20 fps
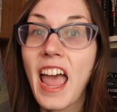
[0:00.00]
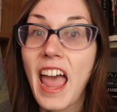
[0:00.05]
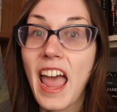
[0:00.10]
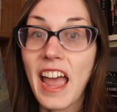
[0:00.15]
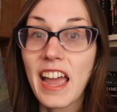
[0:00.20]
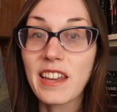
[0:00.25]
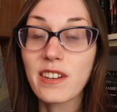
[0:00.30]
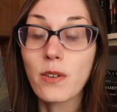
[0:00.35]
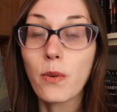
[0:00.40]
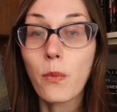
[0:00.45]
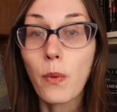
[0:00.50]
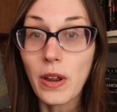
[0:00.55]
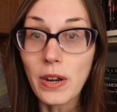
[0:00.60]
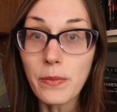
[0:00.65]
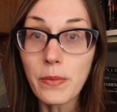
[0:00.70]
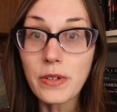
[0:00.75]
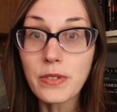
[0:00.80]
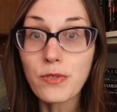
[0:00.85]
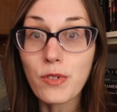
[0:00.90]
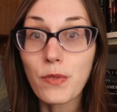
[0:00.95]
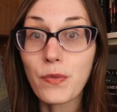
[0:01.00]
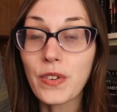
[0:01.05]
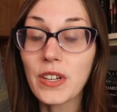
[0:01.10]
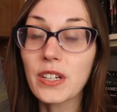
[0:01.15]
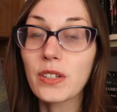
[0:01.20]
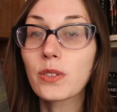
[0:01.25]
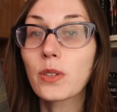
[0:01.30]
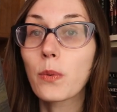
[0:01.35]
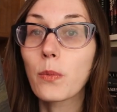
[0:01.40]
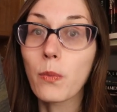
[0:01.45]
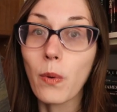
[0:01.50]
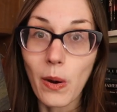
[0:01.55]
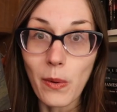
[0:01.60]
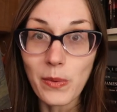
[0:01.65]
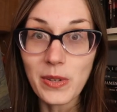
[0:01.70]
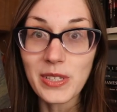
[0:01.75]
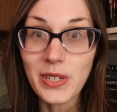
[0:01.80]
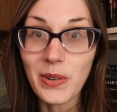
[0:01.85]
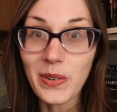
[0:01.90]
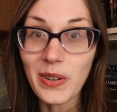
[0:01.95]
And when it was revealed
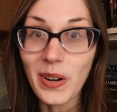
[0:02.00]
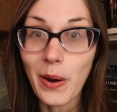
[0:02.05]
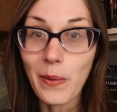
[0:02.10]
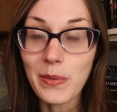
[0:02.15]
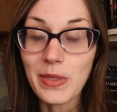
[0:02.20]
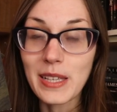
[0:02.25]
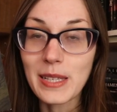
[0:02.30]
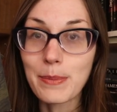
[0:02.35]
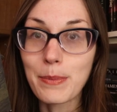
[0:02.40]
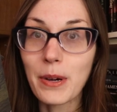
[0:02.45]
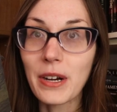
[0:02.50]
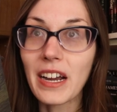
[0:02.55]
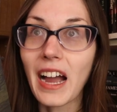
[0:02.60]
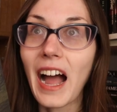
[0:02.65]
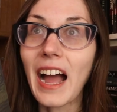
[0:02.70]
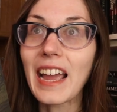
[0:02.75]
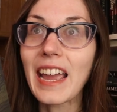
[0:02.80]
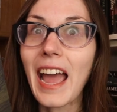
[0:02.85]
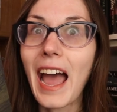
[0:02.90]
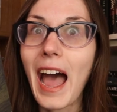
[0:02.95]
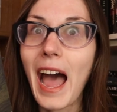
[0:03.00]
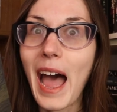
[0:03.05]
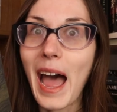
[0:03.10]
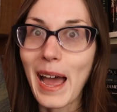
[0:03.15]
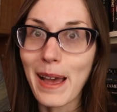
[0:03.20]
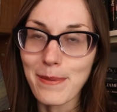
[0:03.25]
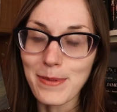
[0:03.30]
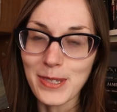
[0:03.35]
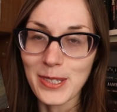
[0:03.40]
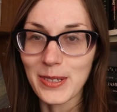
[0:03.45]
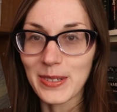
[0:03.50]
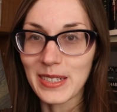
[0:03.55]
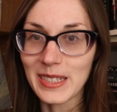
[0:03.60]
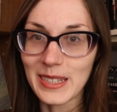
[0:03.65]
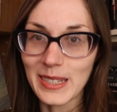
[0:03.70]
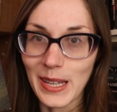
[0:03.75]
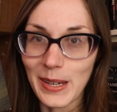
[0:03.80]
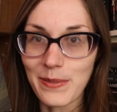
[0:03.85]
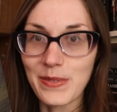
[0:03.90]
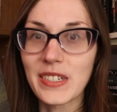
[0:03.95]
what was going on with this book, I absolutely
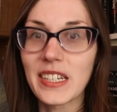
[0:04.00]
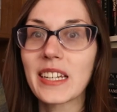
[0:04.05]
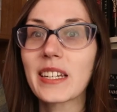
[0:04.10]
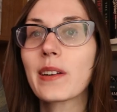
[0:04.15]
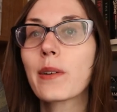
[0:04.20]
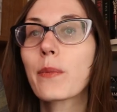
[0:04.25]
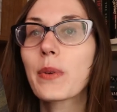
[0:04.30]
loved it.